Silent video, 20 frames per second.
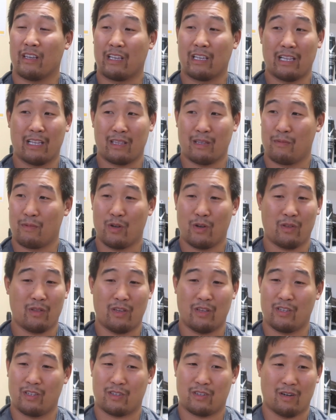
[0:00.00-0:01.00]
You let them know
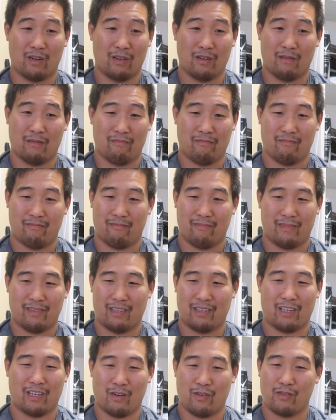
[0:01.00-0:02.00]
that it's going to
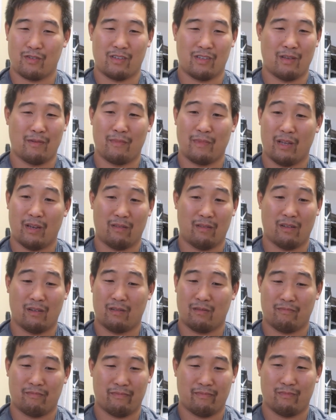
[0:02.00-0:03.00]
encourage them that
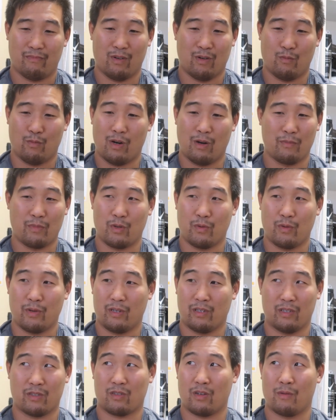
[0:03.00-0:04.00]
look, what I'm
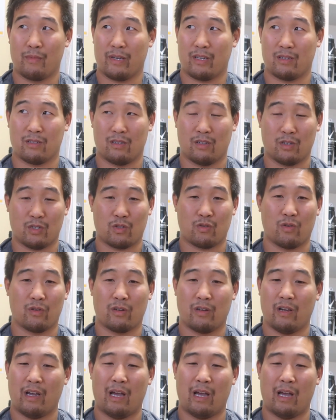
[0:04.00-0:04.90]
doing is going to make us a lot stronger.